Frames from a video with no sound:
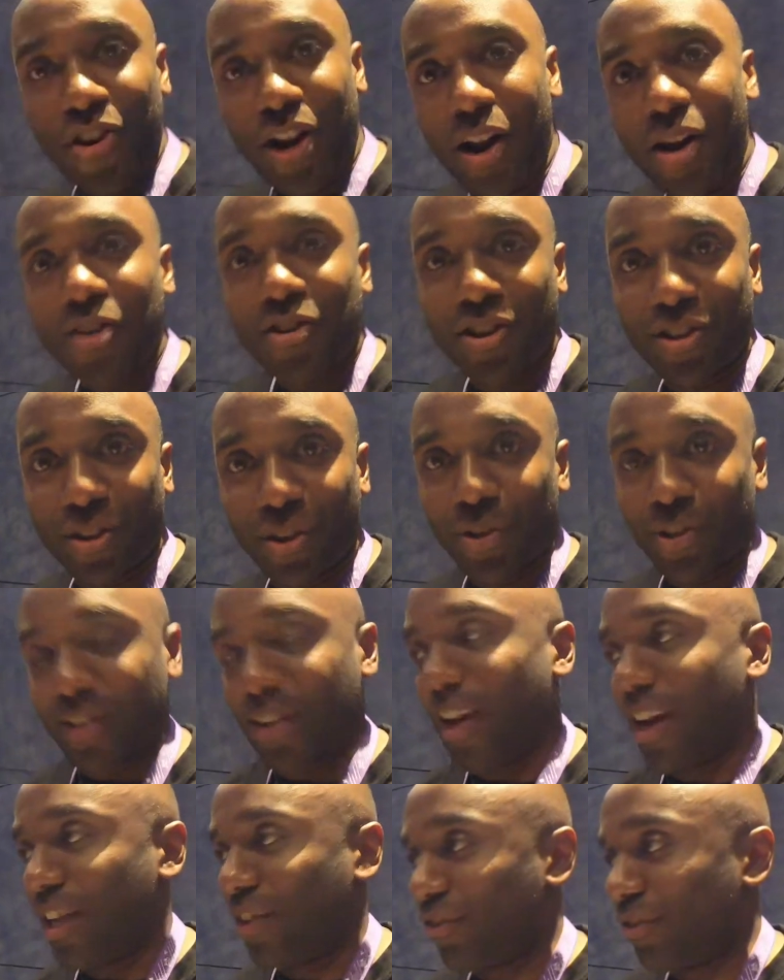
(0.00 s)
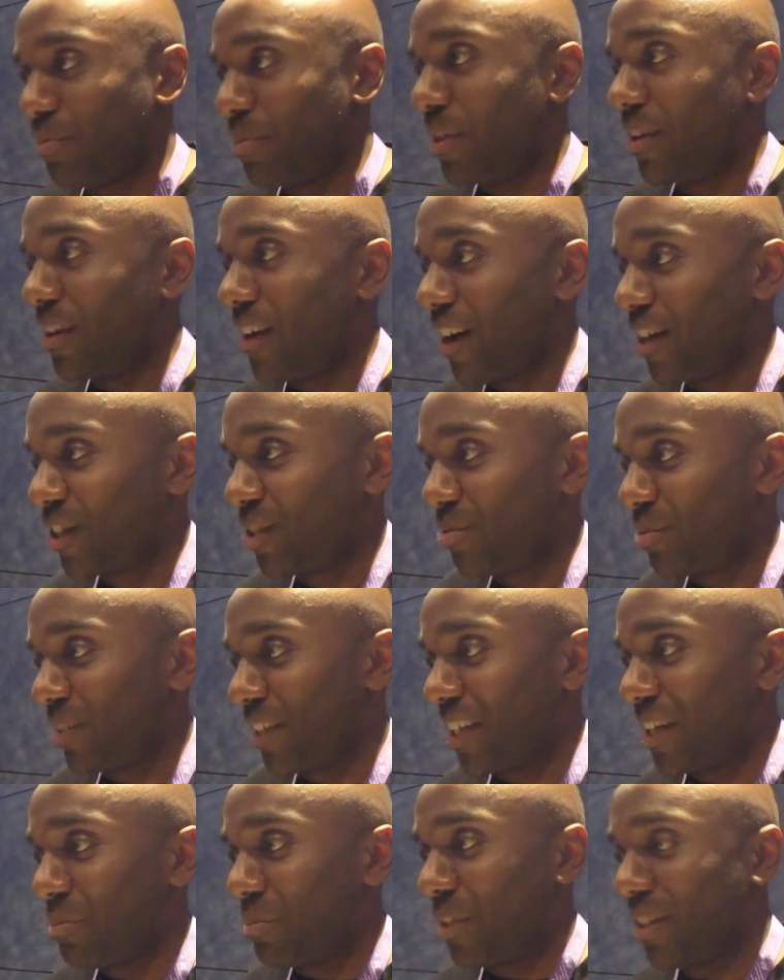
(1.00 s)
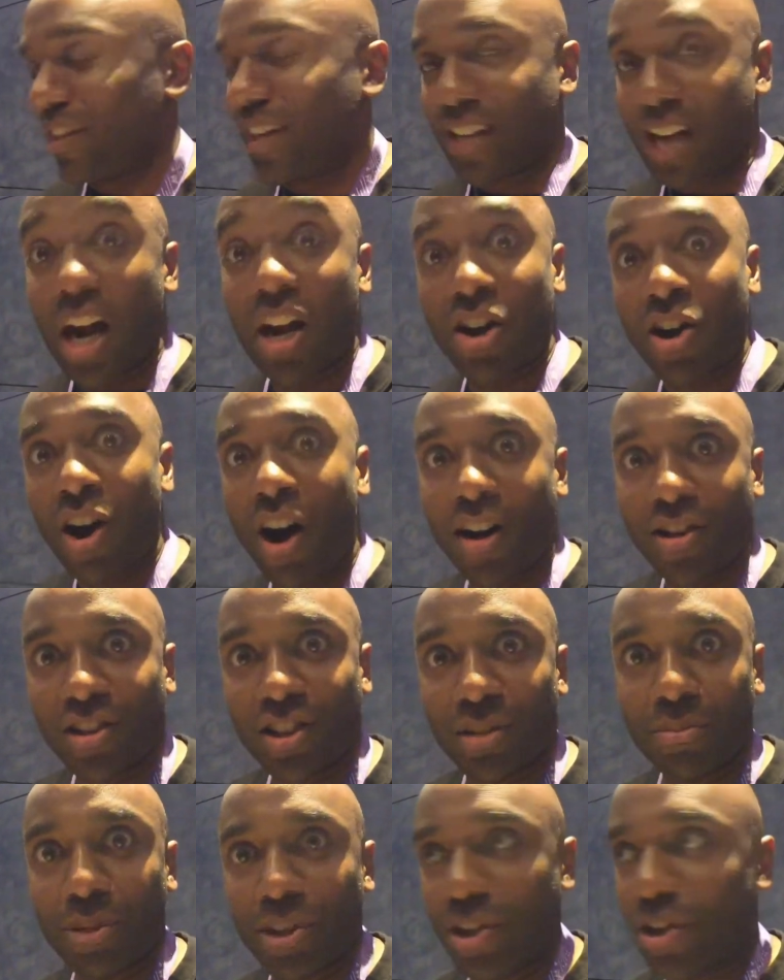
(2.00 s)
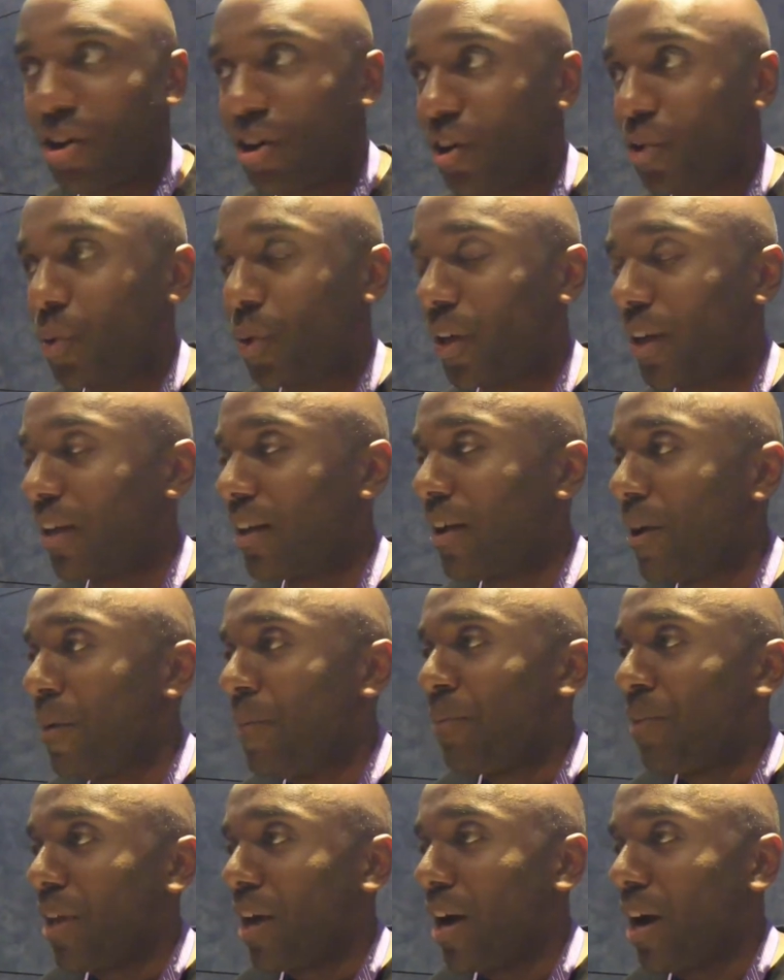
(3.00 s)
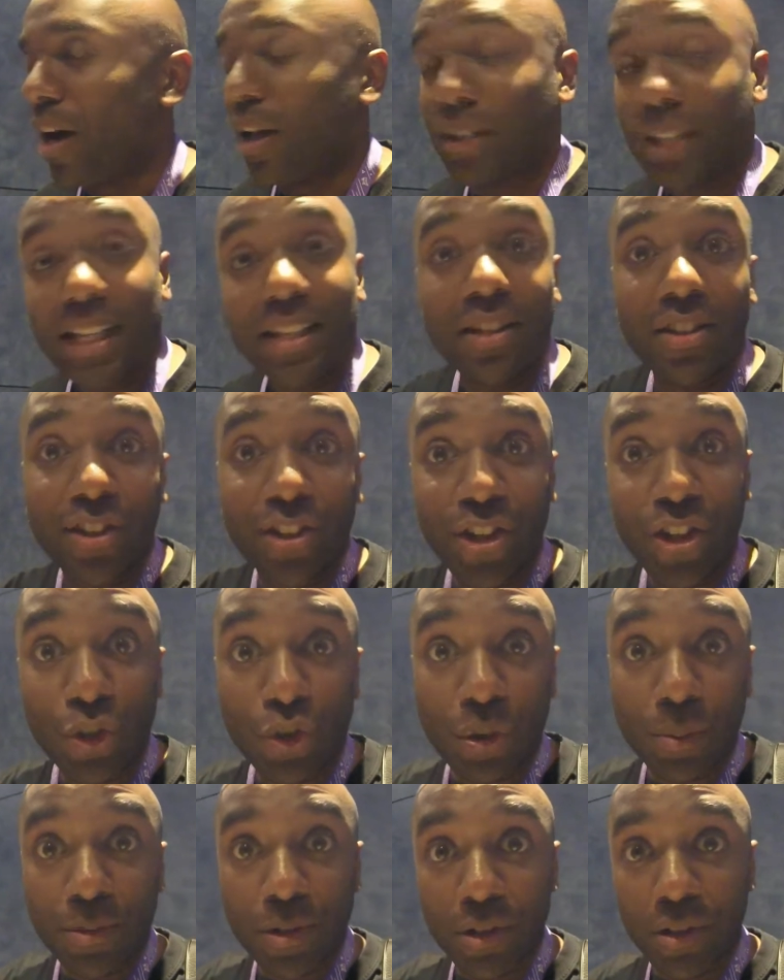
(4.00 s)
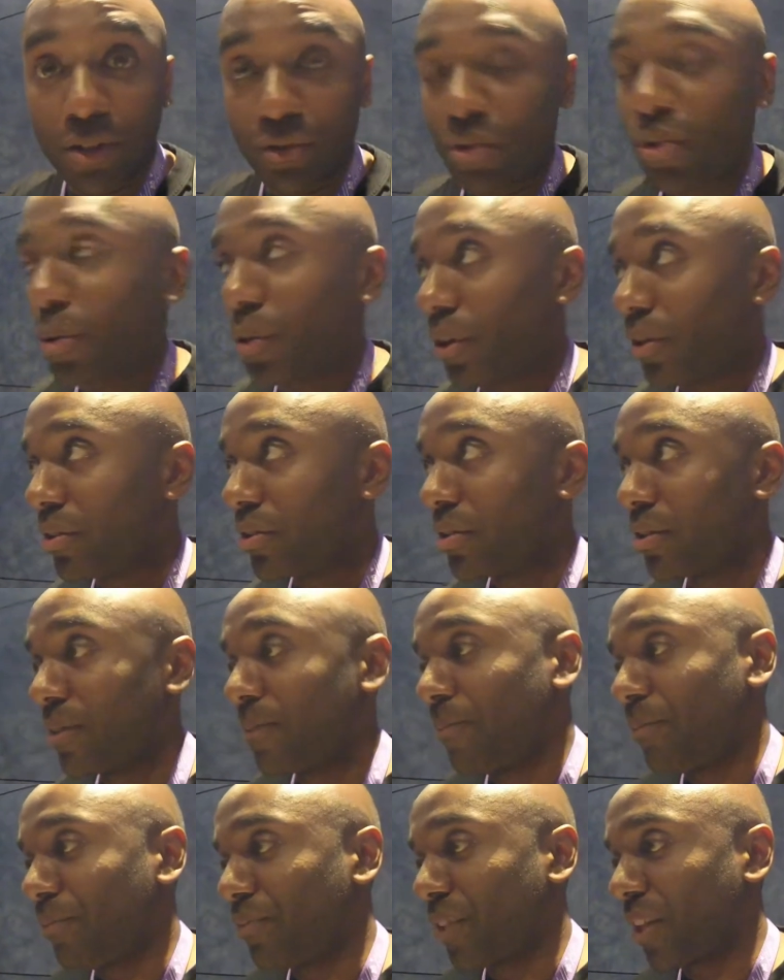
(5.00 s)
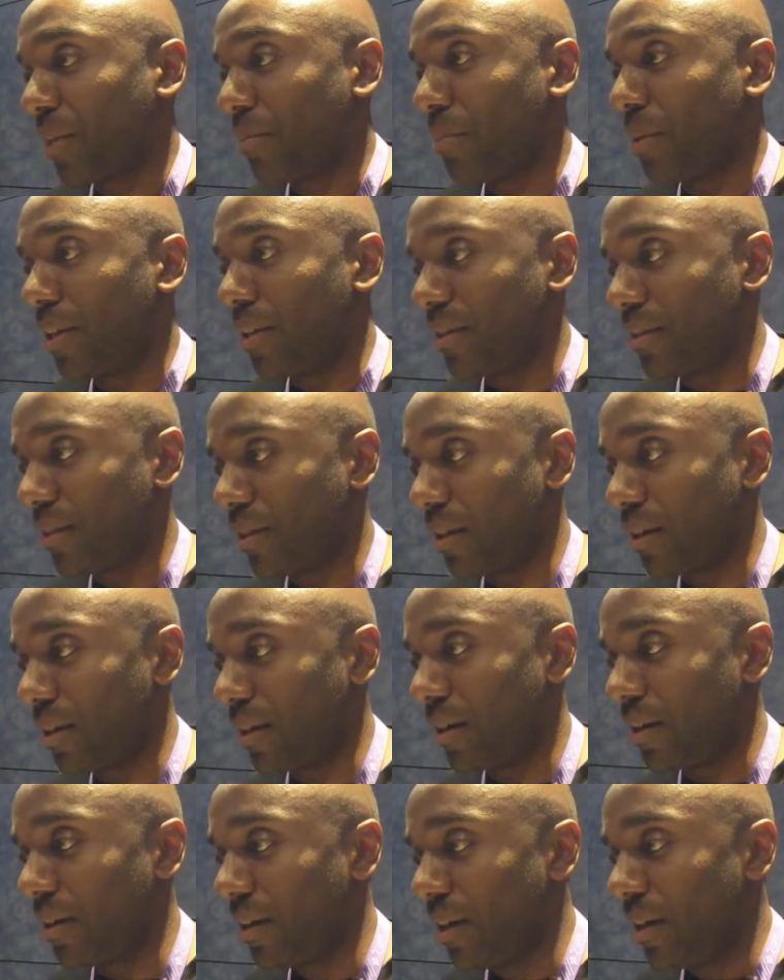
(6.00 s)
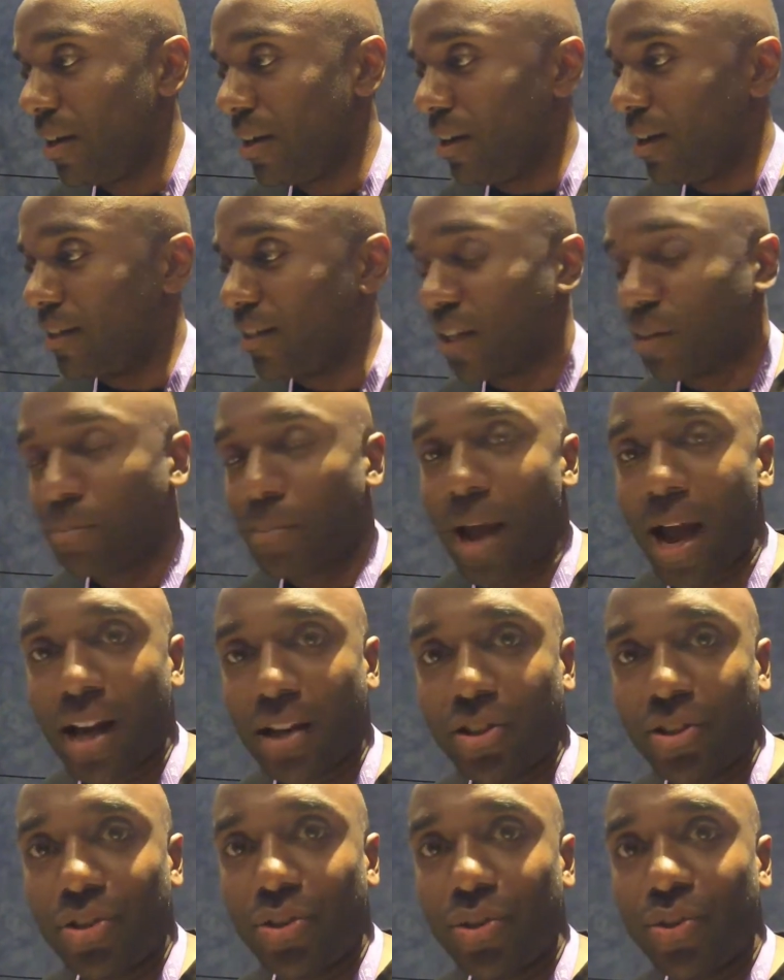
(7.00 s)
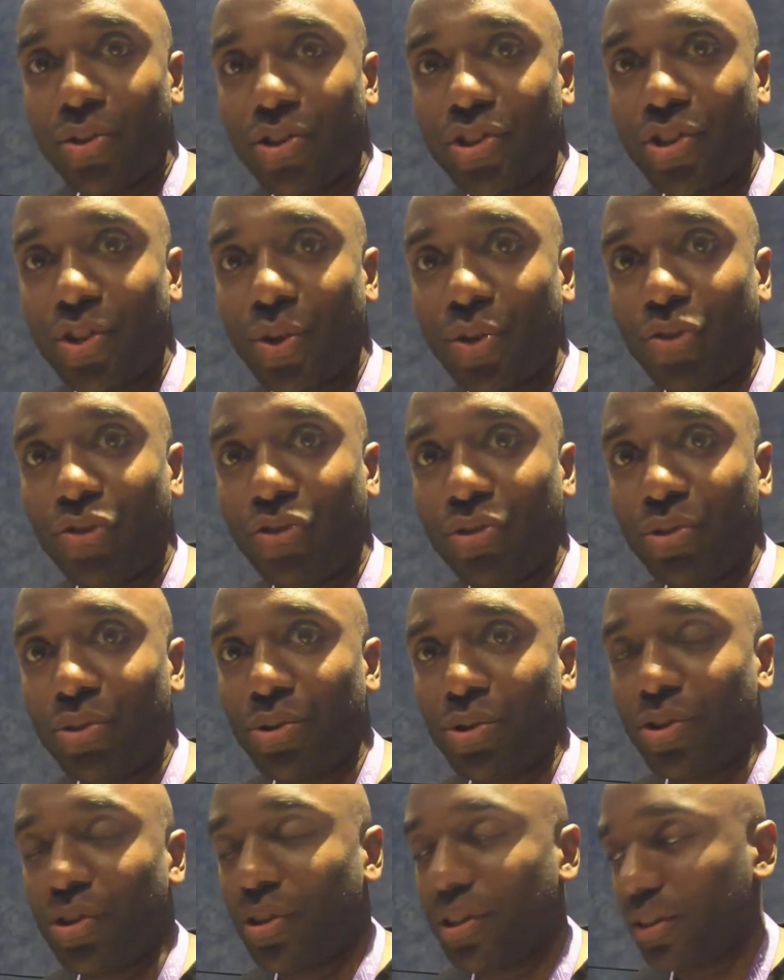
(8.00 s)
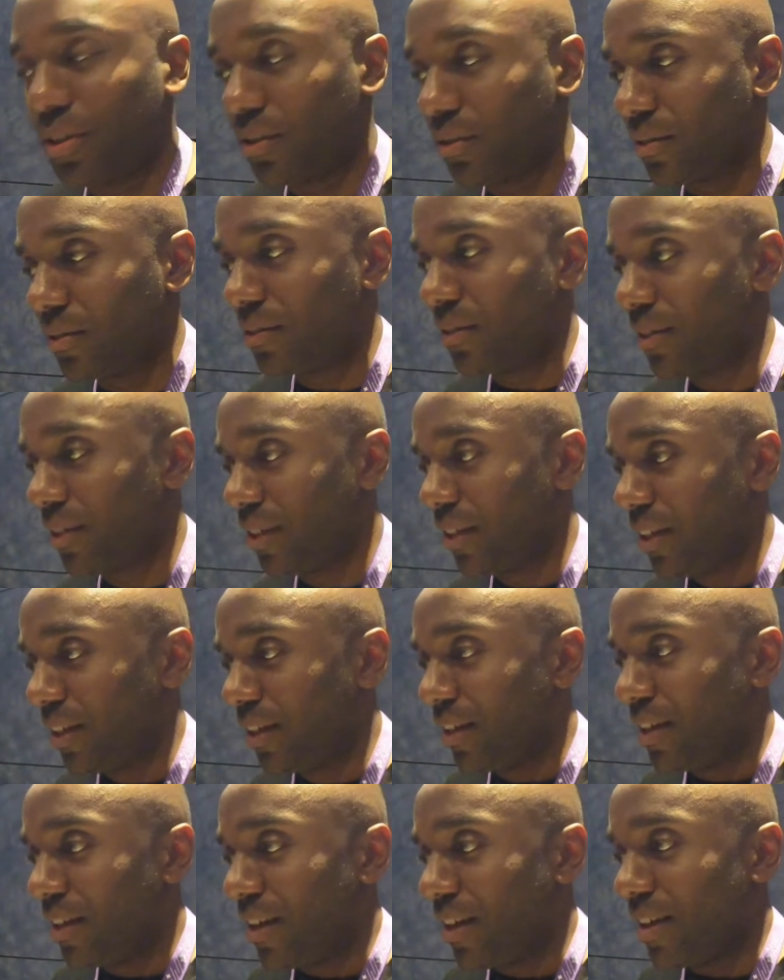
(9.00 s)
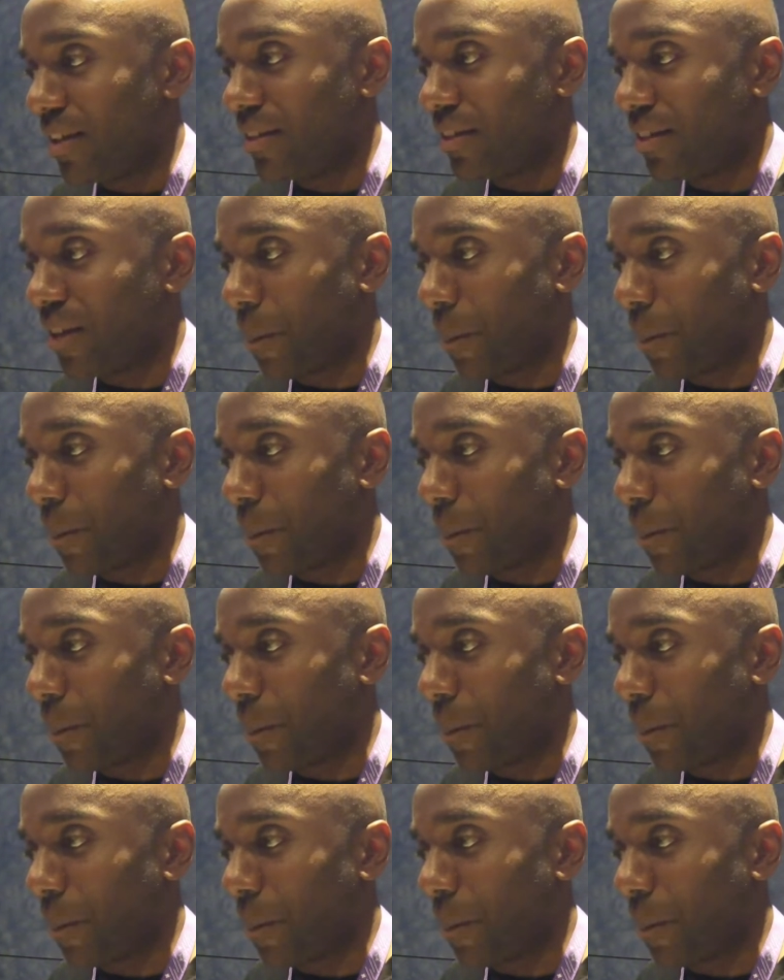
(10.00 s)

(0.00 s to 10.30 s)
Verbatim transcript: Shout out to those guys for being awesome and letting me like accost them in the hallway. Links in the description, of course. But let's head back to the show floor and